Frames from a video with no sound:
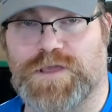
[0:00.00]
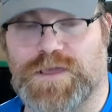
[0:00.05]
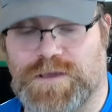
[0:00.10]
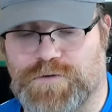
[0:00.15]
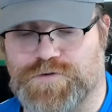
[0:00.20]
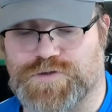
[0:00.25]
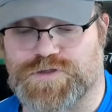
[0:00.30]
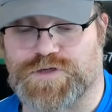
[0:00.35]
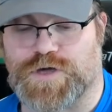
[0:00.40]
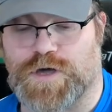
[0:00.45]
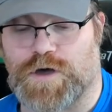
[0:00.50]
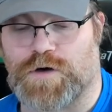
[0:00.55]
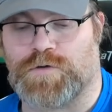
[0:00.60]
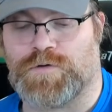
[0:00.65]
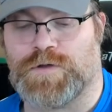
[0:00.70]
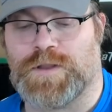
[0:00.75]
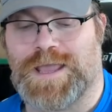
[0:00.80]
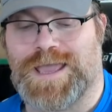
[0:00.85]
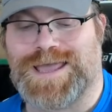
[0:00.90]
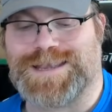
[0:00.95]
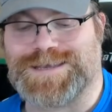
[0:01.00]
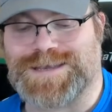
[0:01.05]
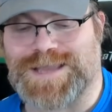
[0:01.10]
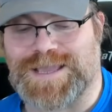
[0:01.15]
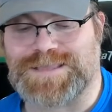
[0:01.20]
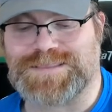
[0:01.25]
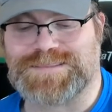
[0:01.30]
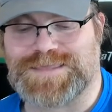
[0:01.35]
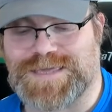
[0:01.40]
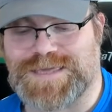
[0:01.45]
years ago,
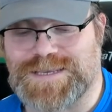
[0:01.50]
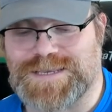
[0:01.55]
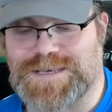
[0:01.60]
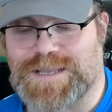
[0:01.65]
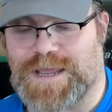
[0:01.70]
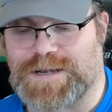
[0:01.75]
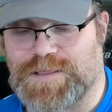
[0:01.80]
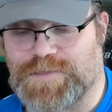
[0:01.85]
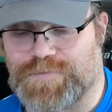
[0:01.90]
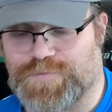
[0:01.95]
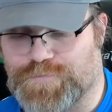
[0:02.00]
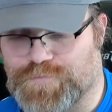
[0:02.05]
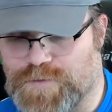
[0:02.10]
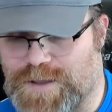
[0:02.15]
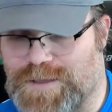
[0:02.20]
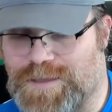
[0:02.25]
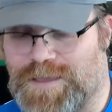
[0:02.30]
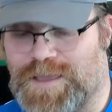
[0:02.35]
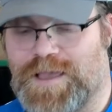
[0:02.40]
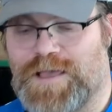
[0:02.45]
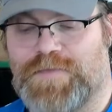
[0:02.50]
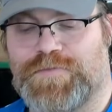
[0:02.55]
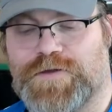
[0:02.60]
1993.